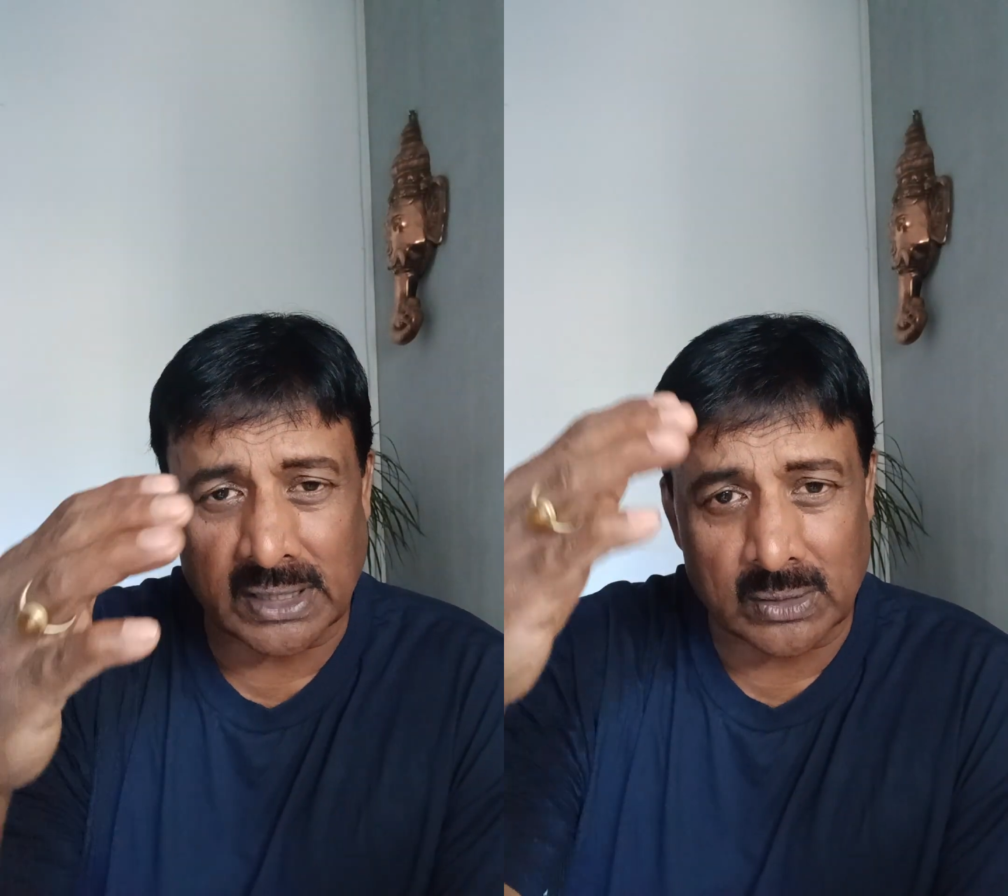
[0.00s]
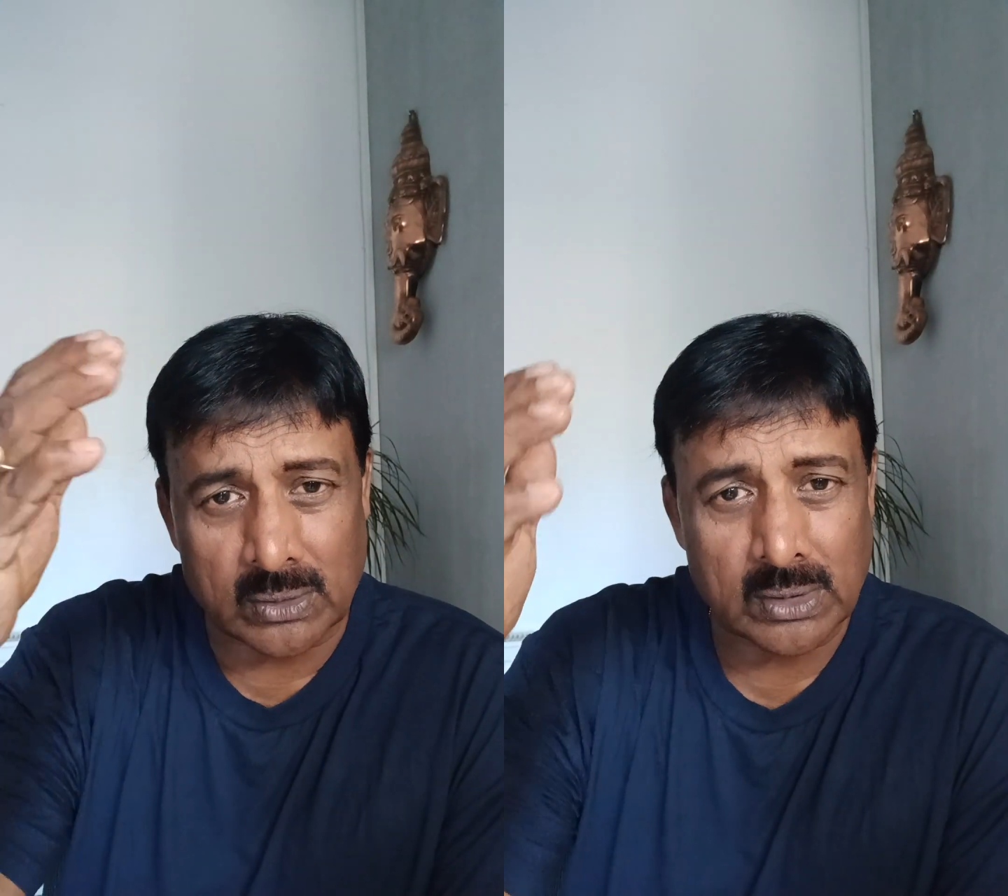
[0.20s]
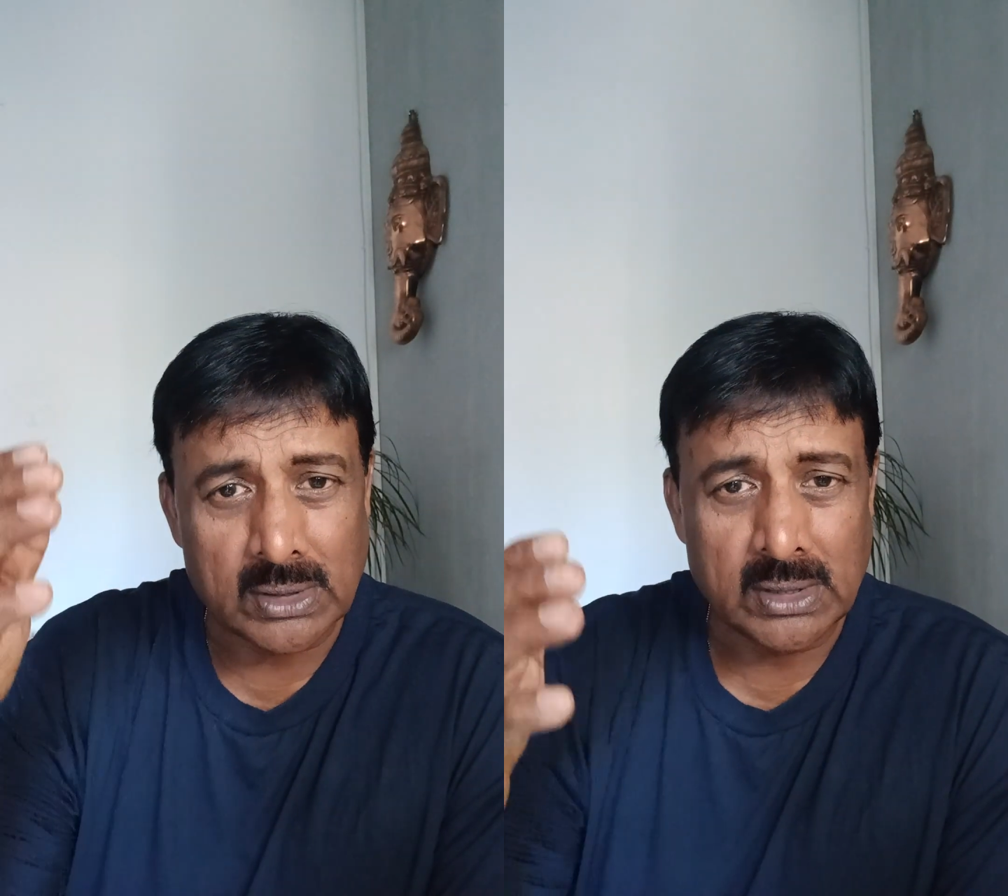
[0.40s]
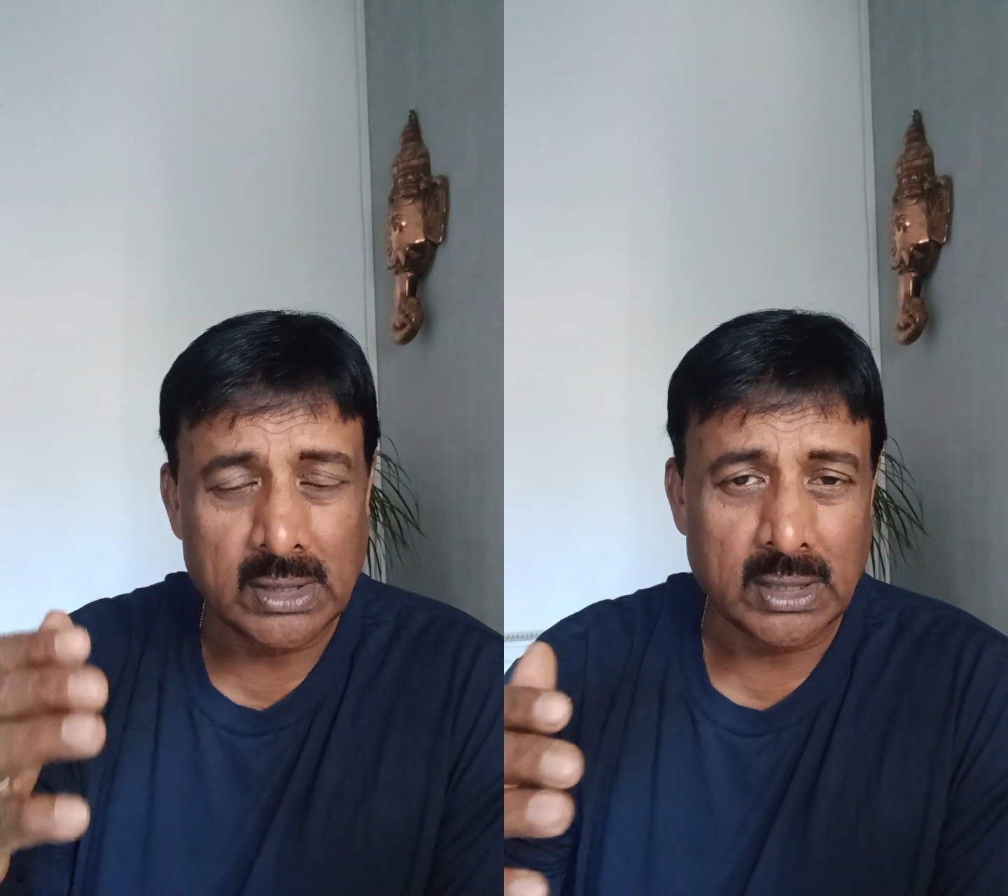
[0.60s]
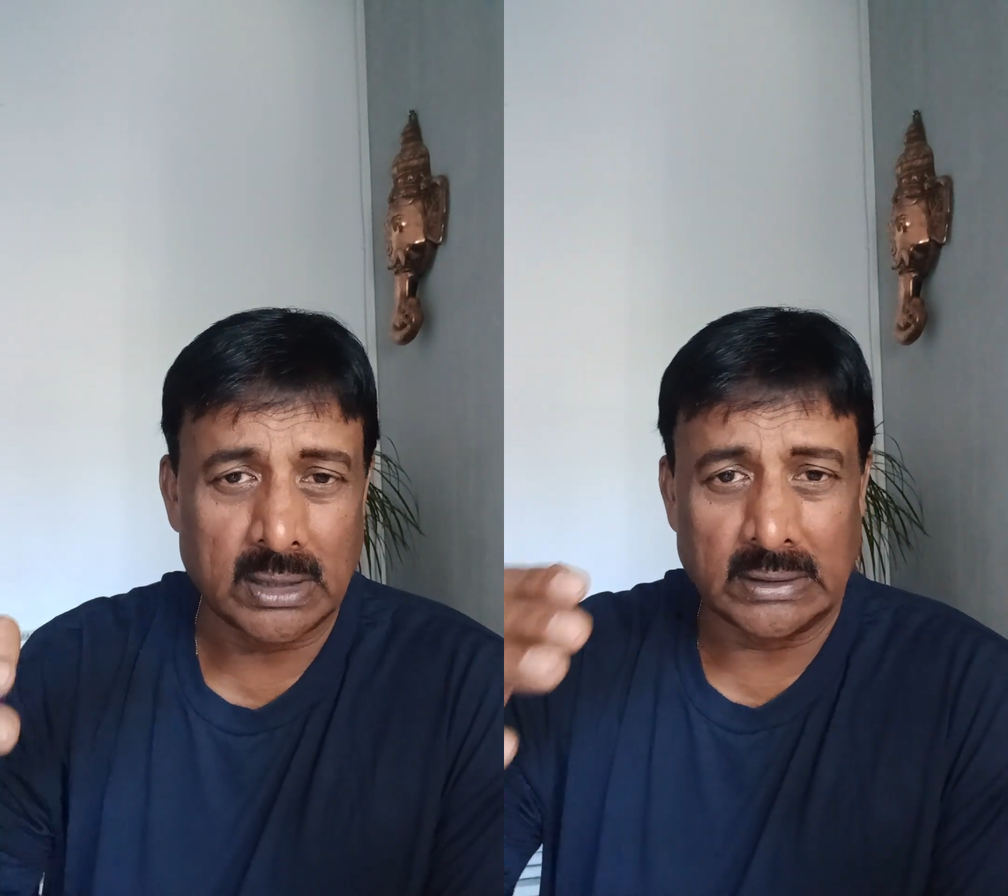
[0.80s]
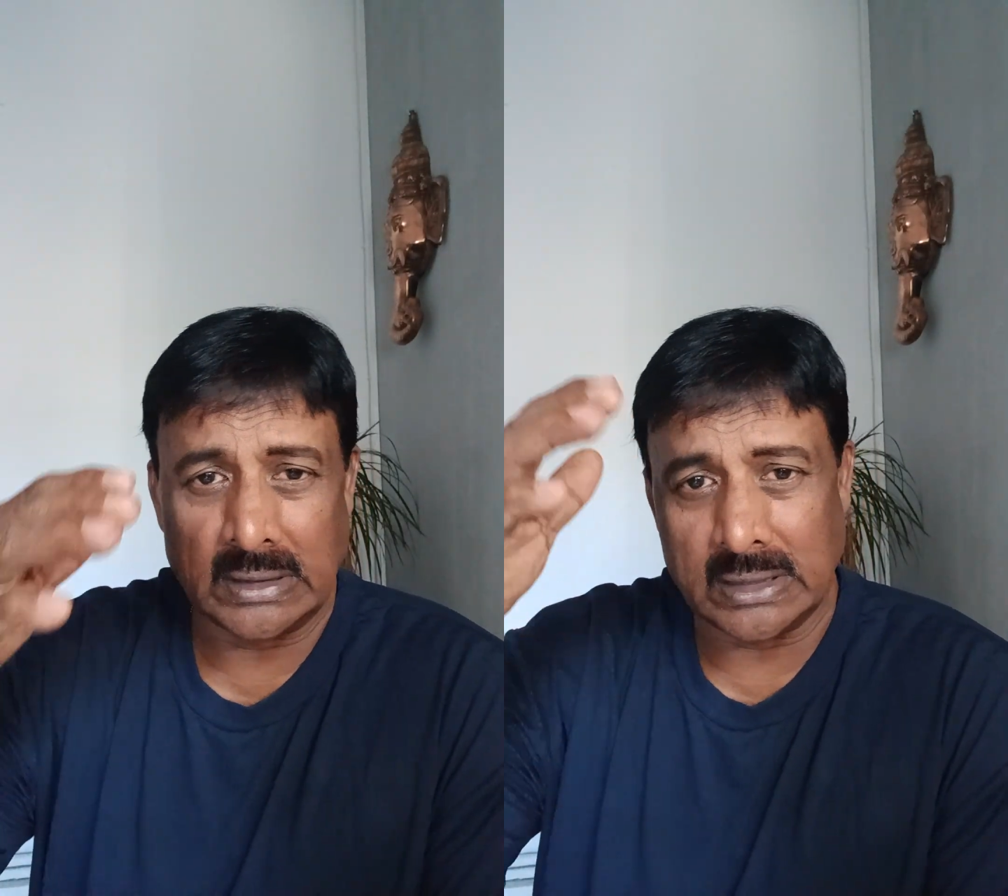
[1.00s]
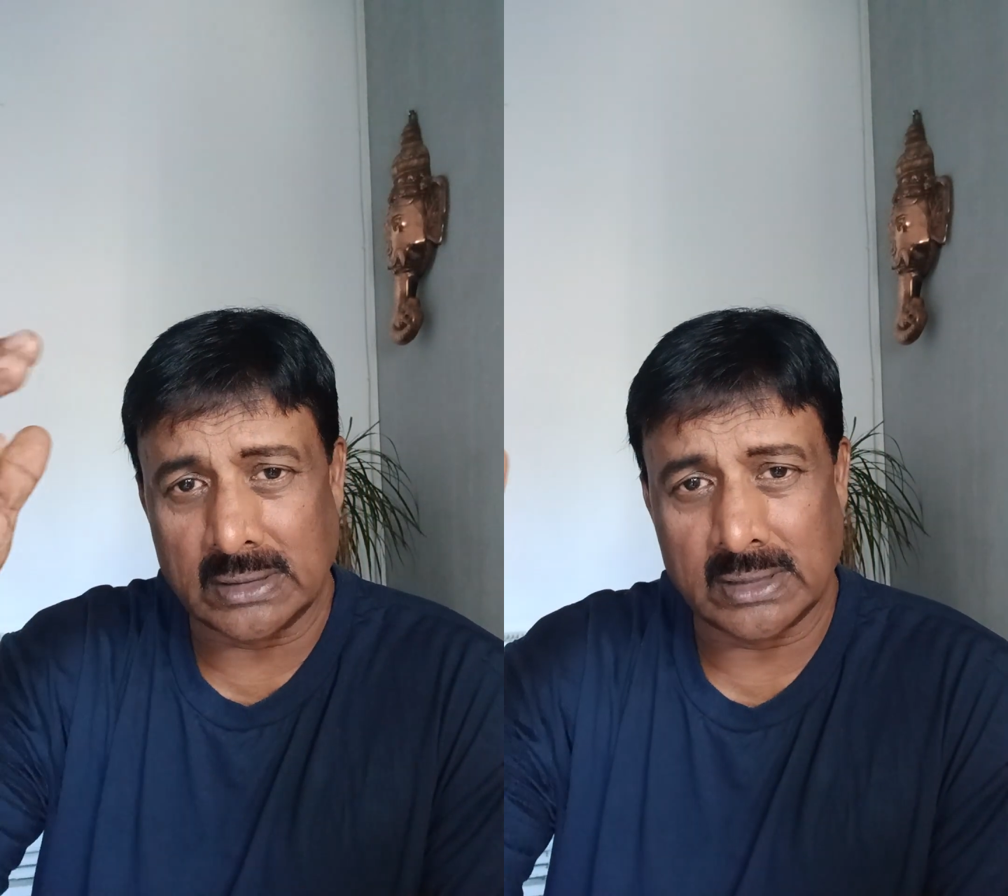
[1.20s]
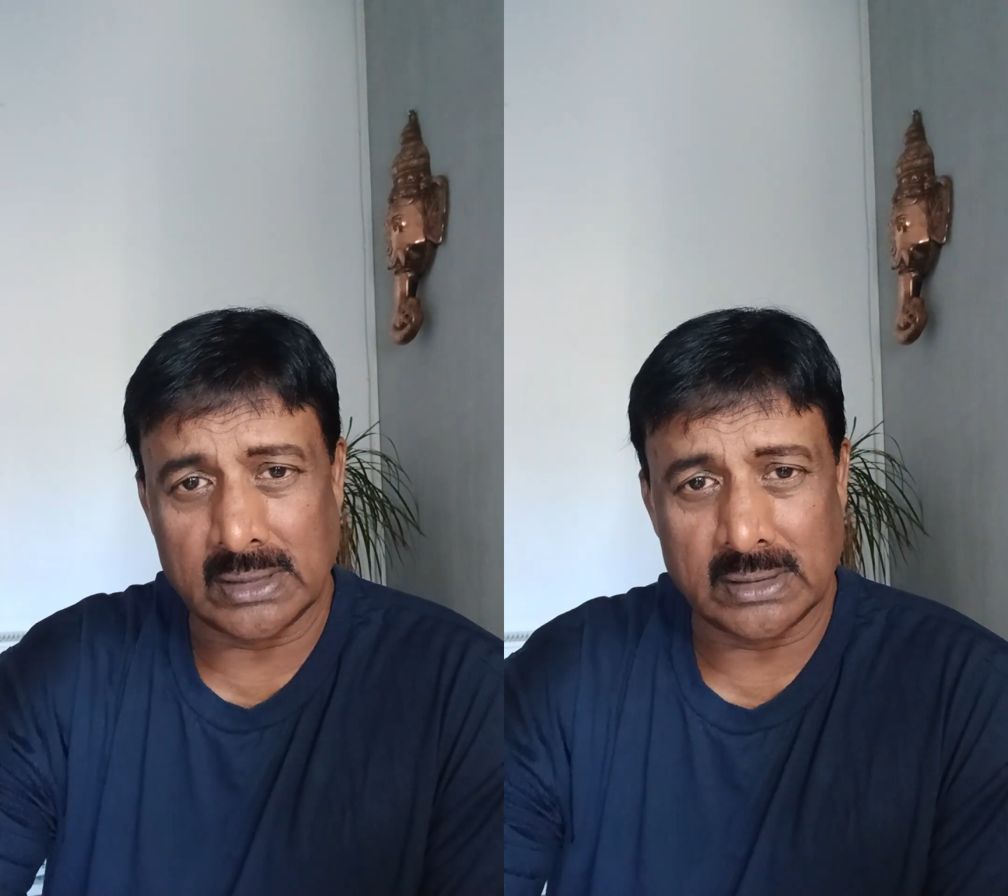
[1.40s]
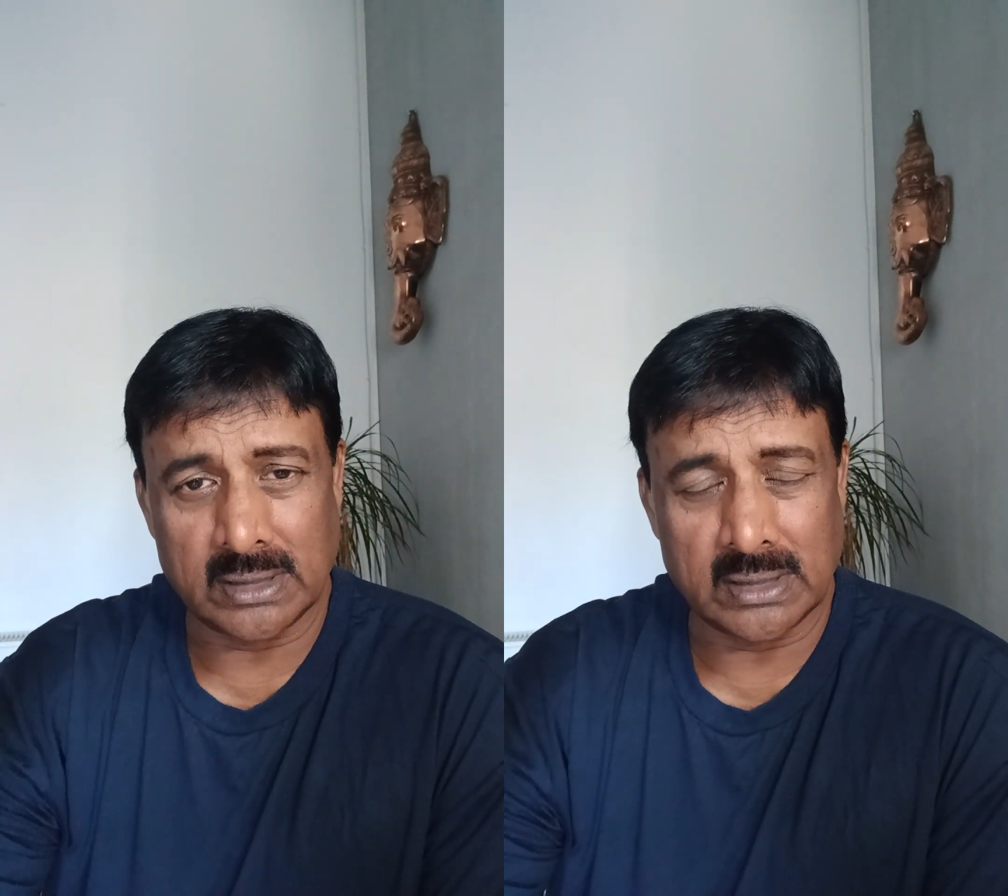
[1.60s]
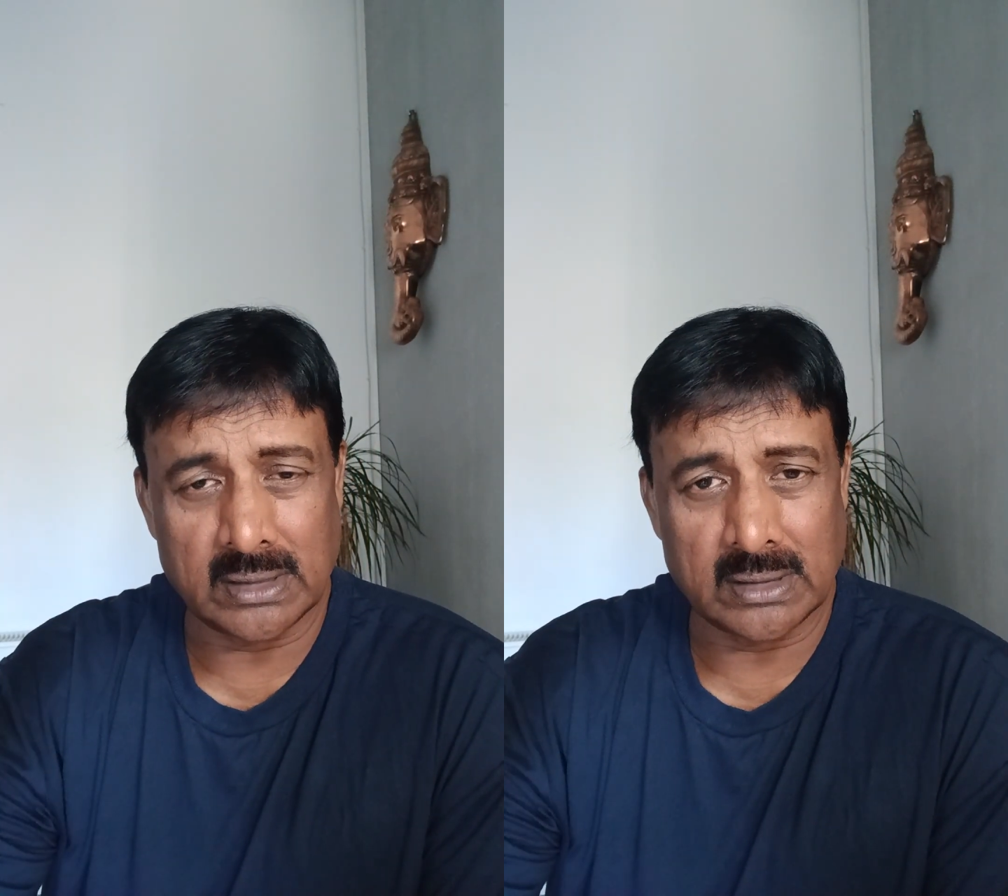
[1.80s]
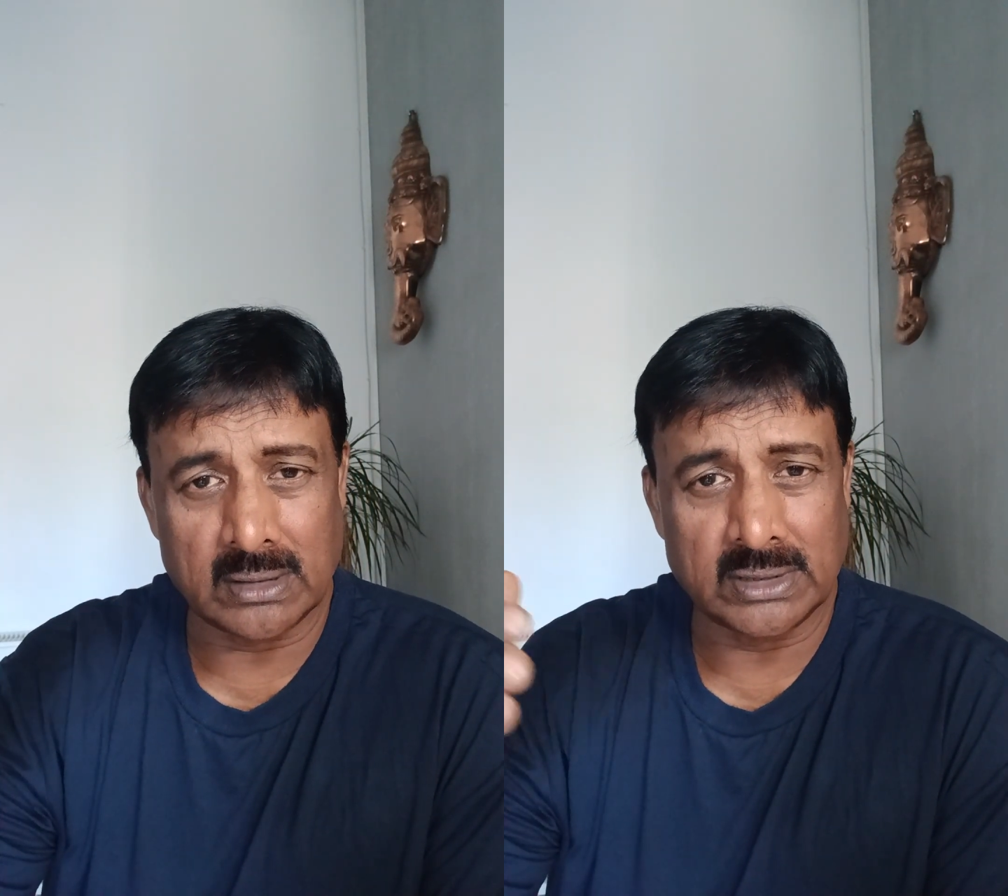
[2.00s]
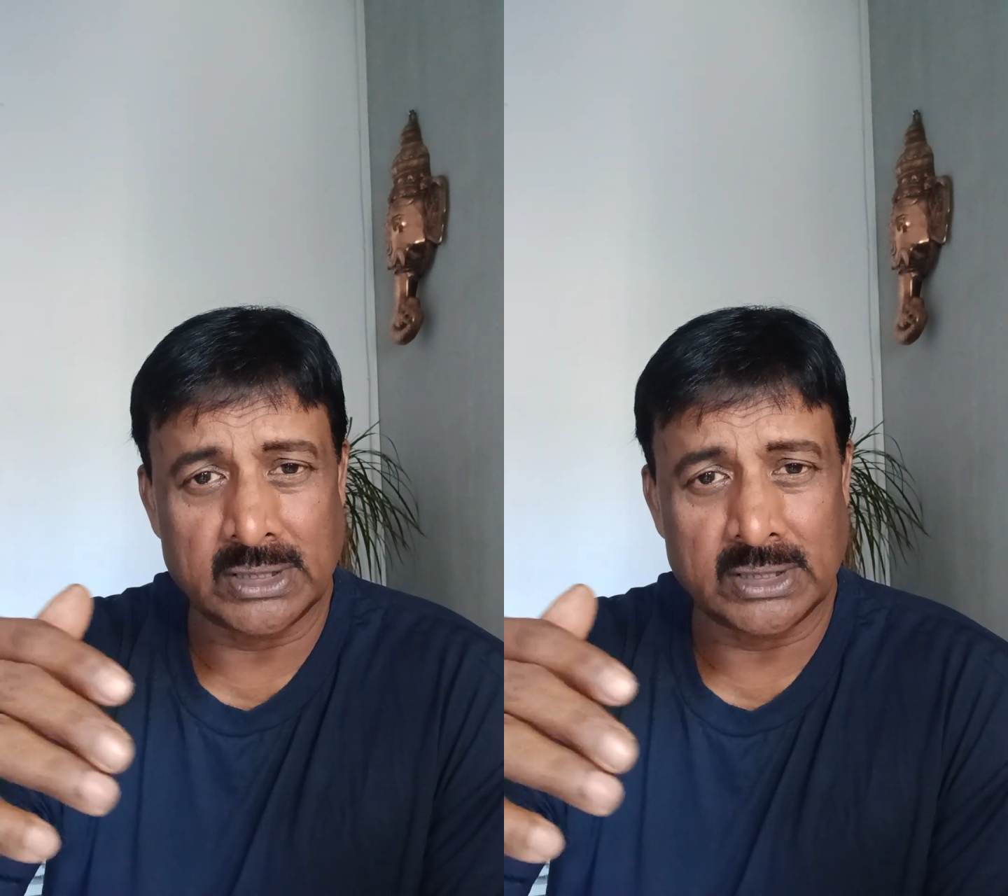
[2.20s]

the